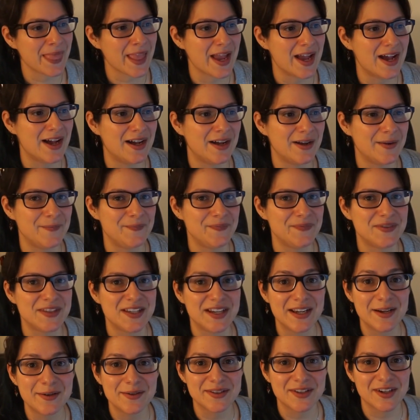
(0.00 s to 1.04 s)
Um,
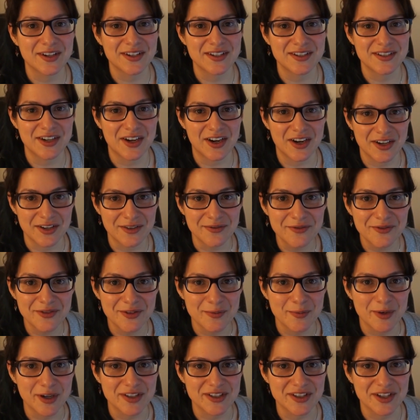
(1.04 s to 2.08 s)
today, I was talking to Autumn
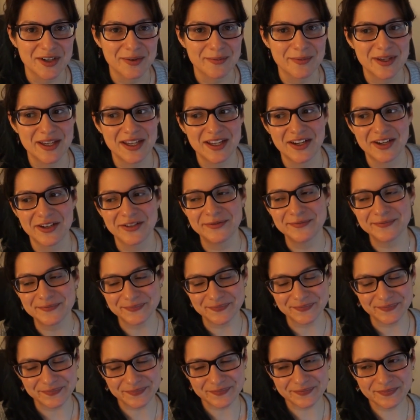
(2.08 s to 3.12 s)
from Watch Autumn Keto
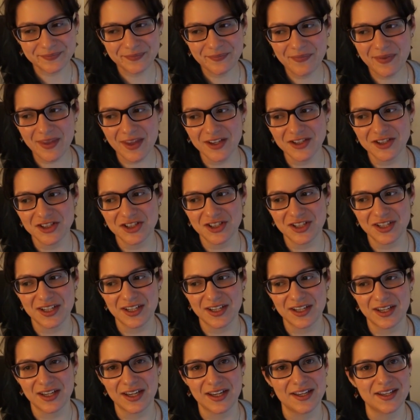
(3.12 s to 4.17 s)

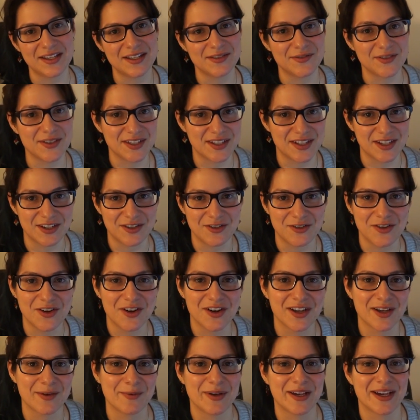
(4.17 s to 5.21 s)
she is visiting New
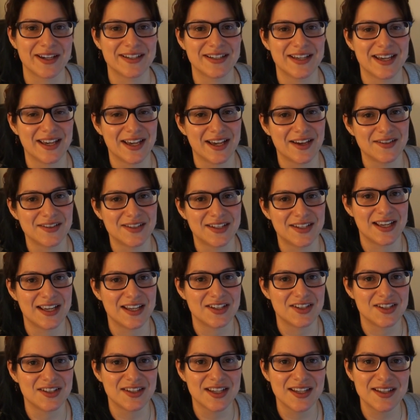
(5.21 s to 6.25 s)
York and we got to hang out
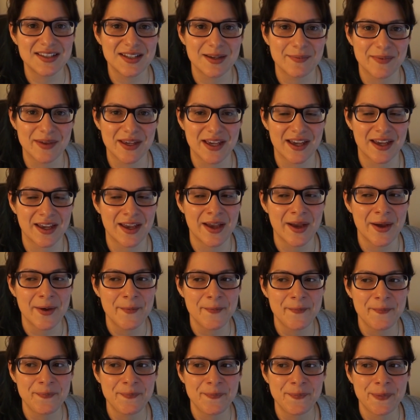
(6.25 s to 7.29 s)
And she said something
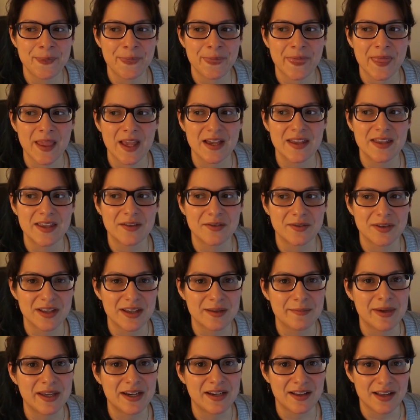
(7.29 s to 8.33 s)
that really
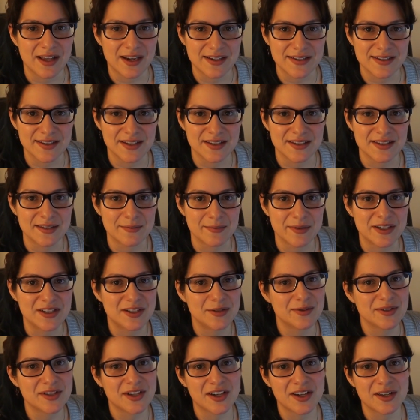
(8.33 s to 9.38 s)
made a lot of sense to me. She
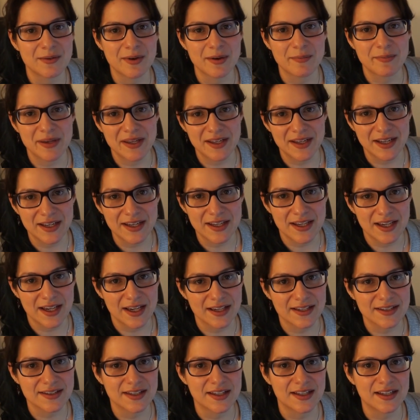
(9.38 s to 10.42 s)
was talking about
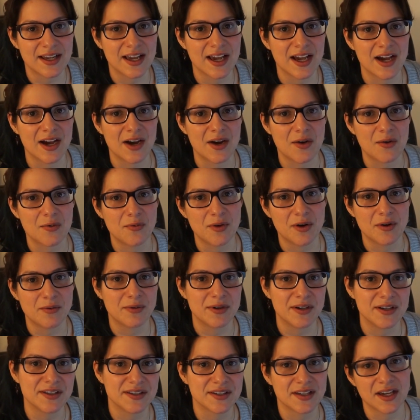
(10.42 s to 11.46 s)
P90X and how what
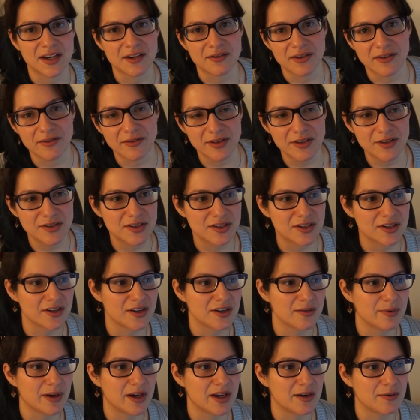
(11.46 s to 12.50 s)
was kind of revolutionary
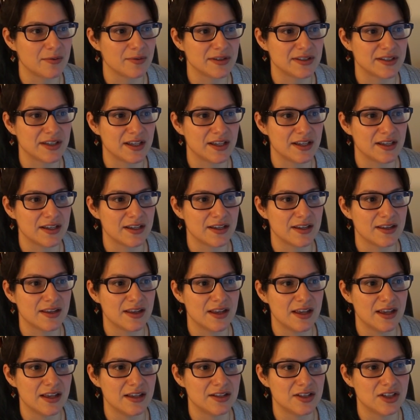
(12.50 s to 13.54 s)
about it was that
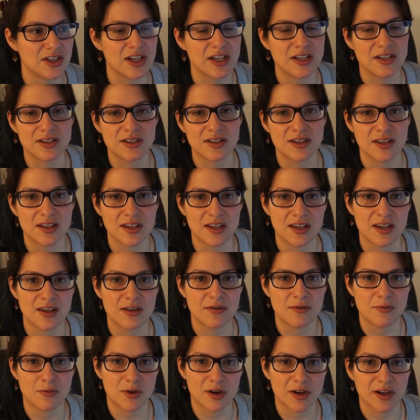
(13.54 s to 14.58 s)
it changed the
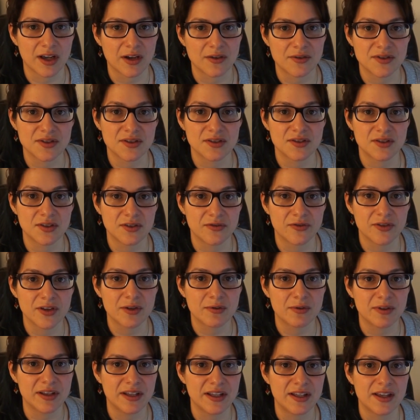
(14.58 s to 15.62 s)
workouts so
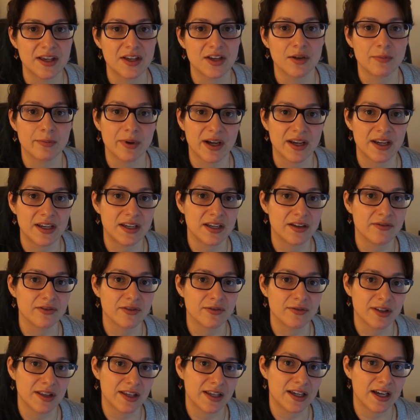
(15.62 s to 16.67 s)
frequently that your body never
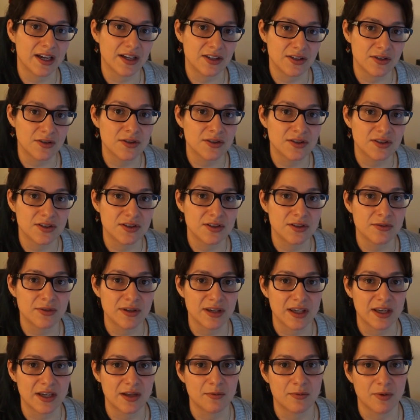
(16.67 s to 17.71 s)
really got used to
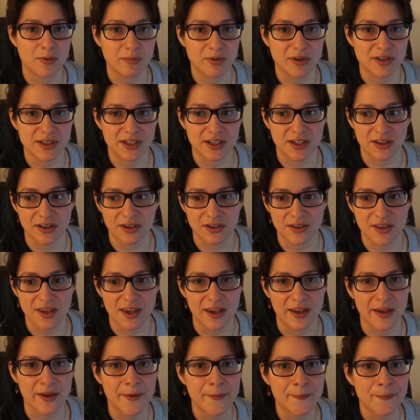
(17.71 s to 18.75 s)
doing any one particular
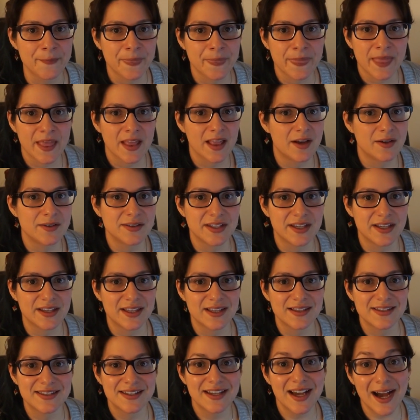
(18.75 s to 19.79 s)
thing. And I was like,
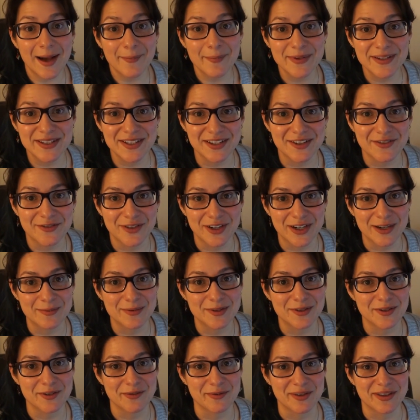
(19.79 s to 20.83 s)
that's the opposite of what I'm
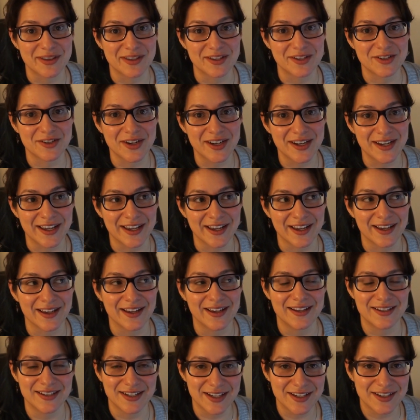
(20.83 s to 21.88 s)
doing with the training
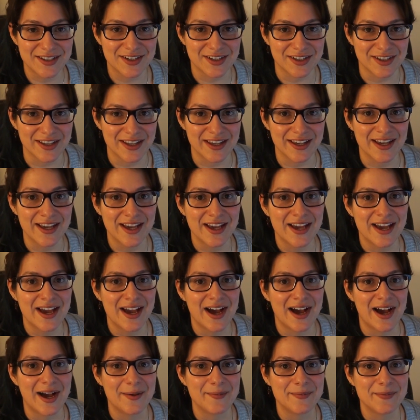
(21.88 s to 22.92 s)
intentionally.
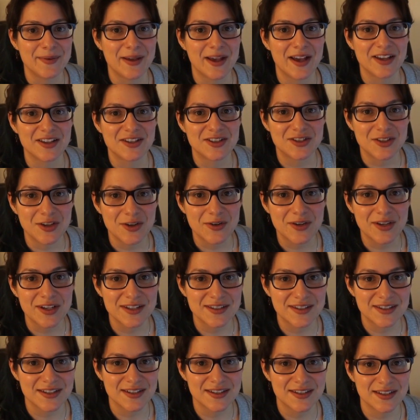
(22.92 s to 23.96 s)
I'm so
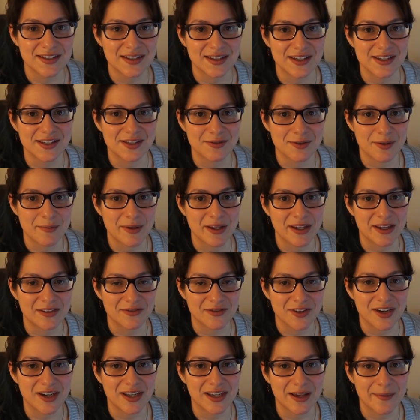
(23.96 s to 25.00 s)
consistently swimming and
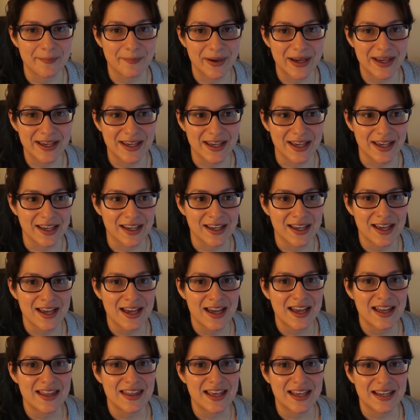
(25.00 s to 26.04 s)
running and biking
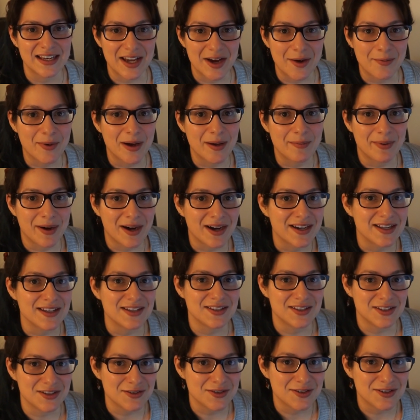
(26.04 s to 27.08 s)
that now my
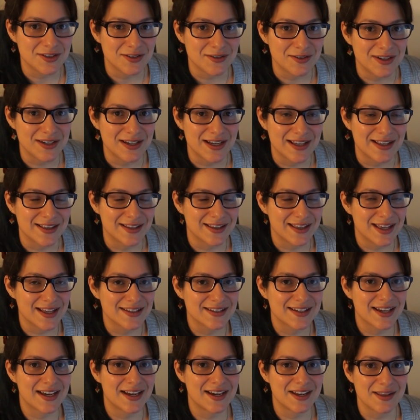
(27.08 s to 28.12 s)
body's used to it. And
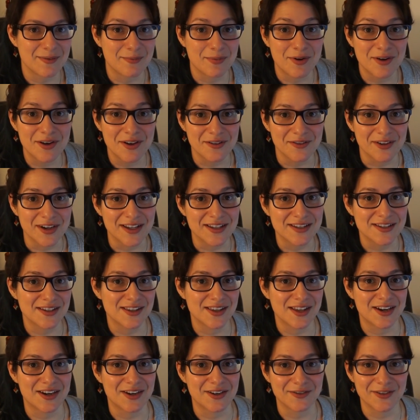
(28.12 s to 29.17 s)
that's kind of the point, right? So
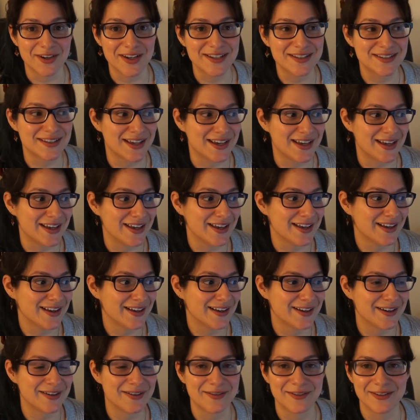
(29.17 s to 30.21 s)
that on race day,
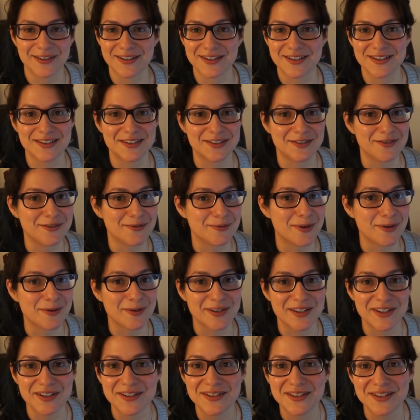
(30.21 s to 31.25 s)
we're just doing what
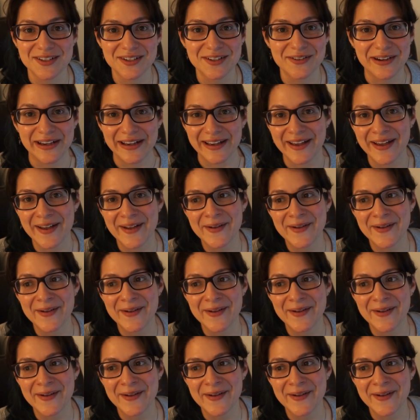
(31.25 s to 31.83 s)
we're used to doing